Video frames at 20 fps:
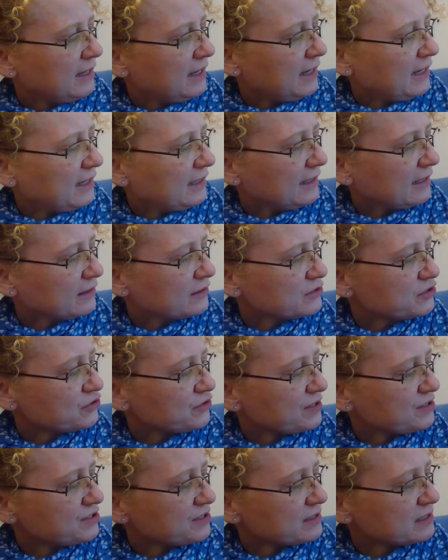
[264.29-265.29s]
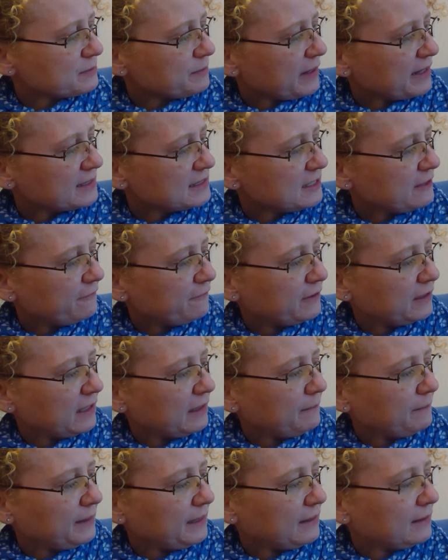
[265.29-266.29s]
and illustrations by
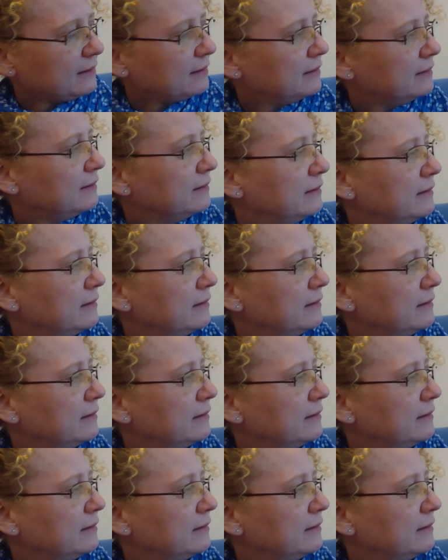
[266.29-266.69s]
Tiffany Beek.